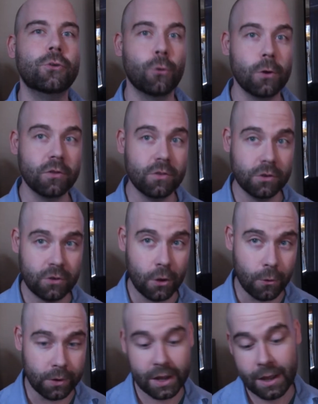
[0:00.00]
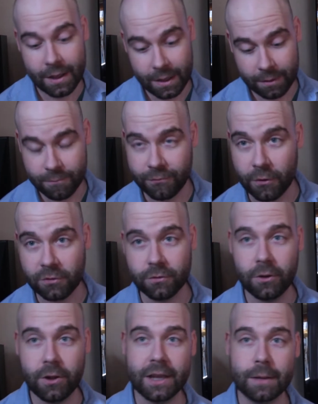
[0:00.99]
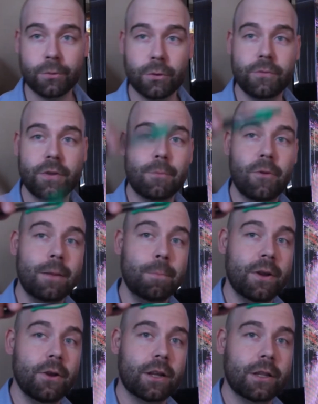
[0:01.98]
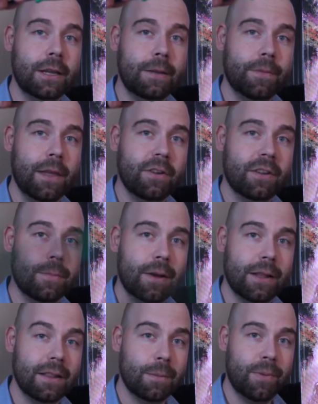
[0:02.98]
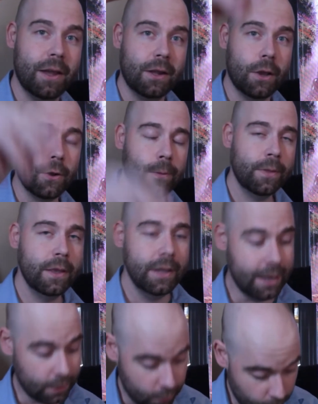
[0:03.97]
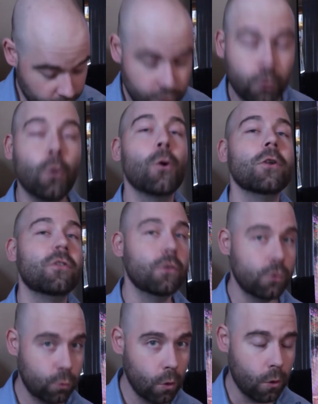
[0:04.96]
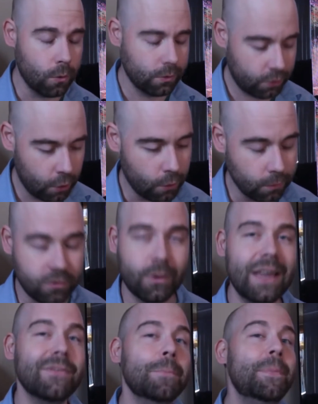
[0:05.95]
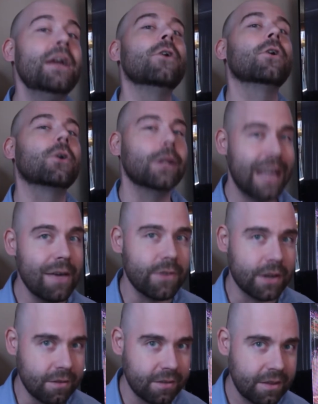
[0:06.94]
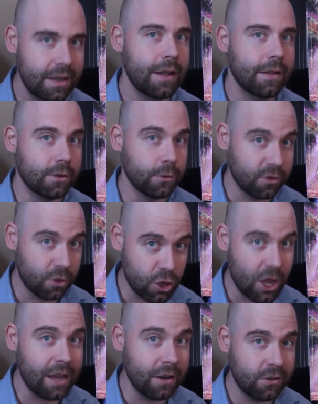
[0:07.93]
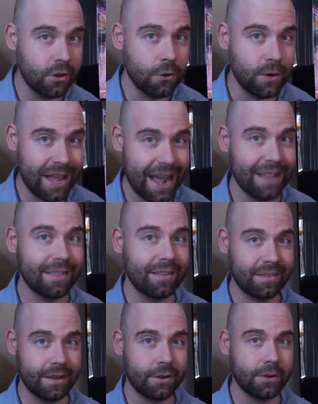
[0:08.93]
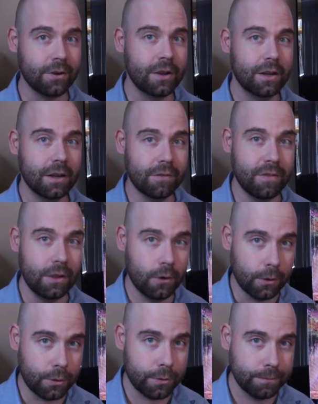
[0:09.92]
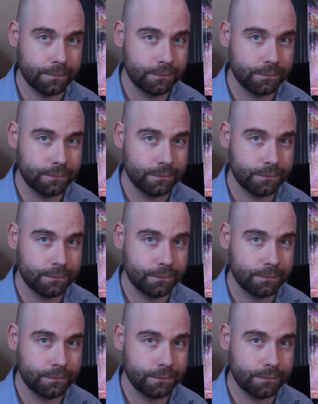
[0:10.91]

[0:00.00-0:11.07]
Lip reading: towards the toad. First of all, I can prove that I'm right empirically. Every time I let the pen go, it goes towards the toad, so I have empirical evidence that there's a giant toad at the center of the earth.